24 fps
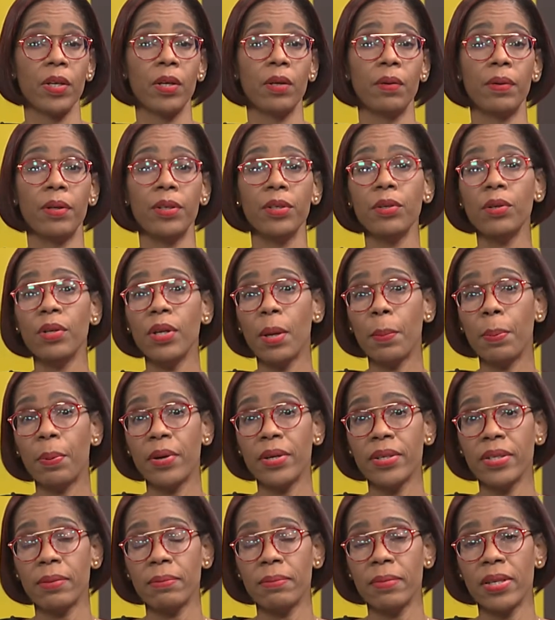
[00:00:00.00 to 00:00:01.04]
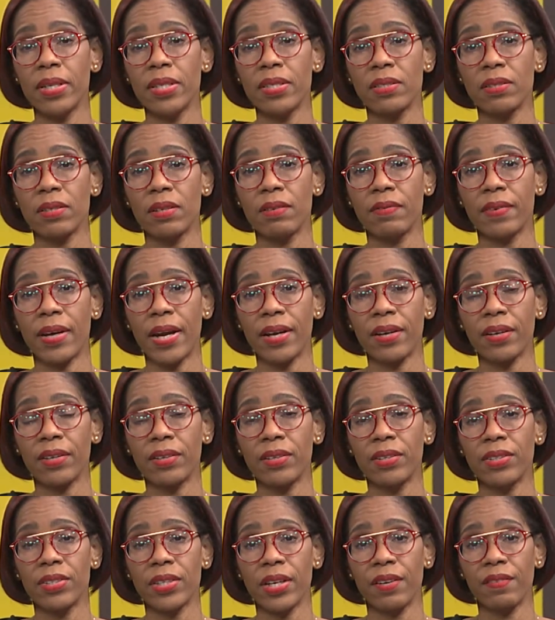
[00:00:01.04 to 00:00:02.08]
Well, newly appointed Minister of
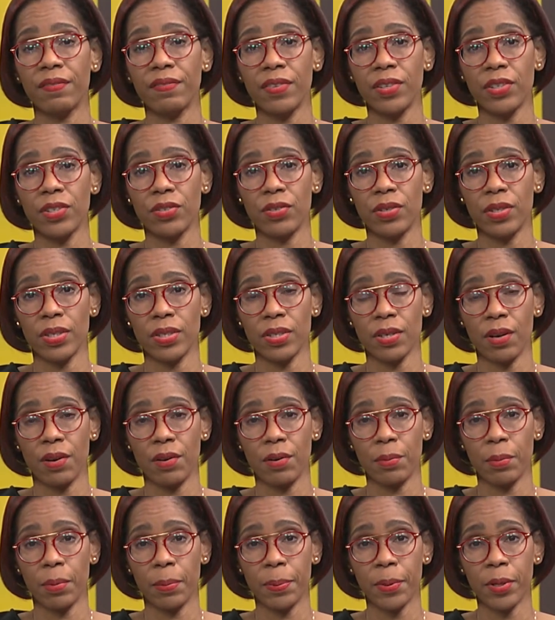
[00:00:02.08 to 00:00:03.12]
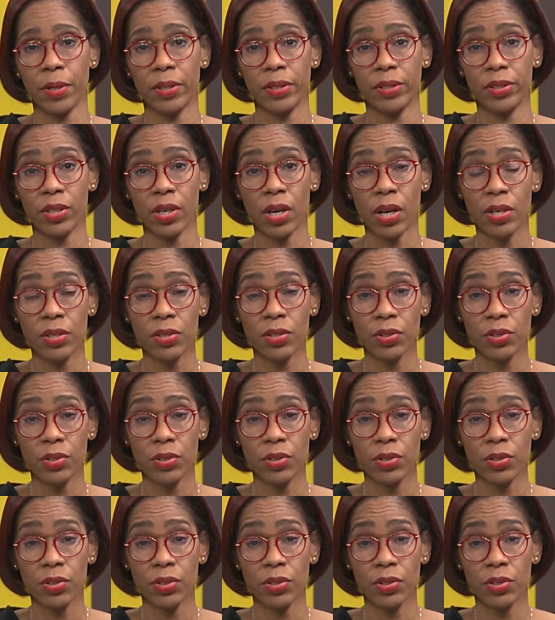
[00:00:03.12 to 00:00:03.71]
Agriculture and Fisheries, the Honourable Pearnel Charles